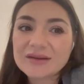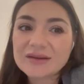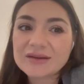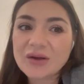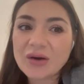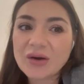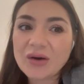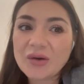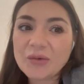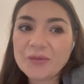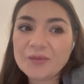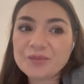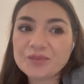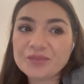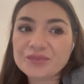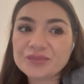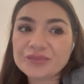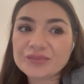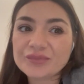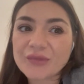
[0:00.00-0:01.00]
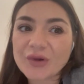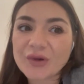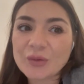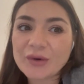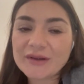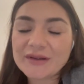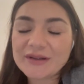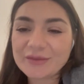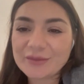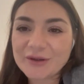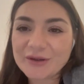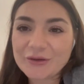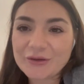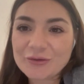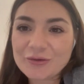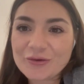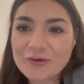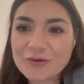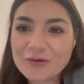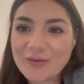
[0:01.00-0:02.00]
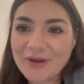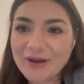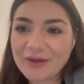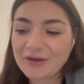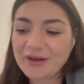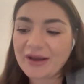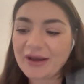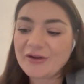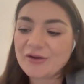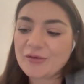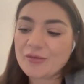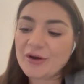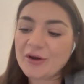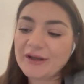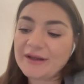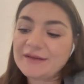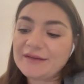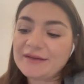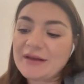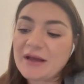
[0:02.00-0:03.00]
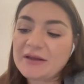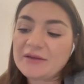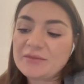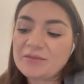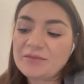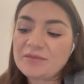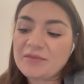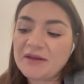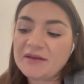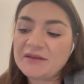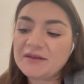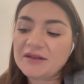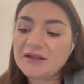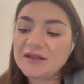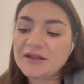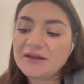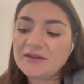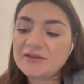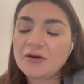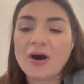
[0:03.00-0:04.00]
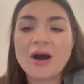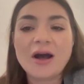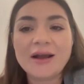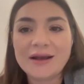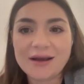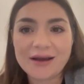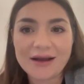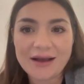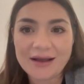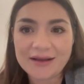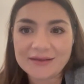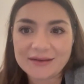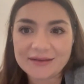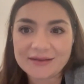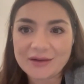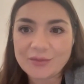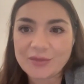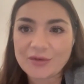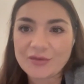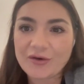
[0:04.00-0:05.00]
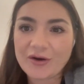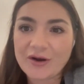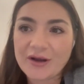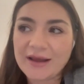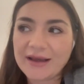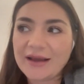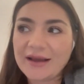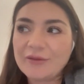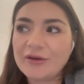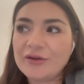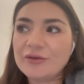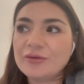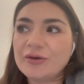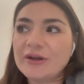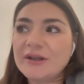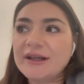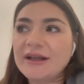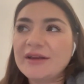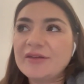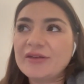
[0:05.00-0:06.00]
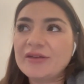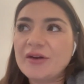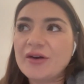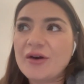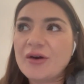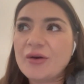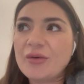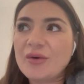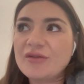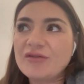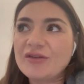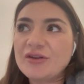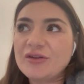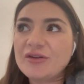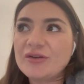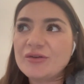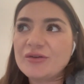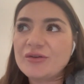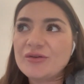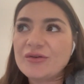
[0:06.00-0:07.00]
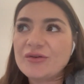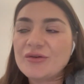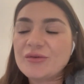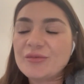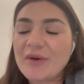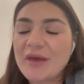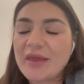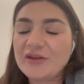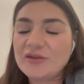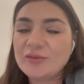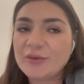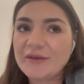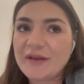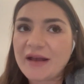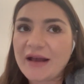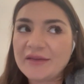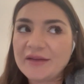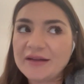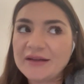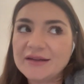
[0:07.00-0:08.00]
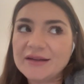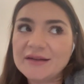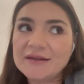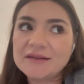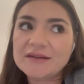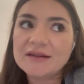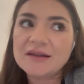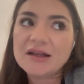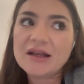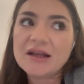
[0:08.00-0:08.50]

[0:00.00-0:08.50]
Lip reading: So what led me to make the career break is that basically, so as I said before, like I was working as a revenue management analyst,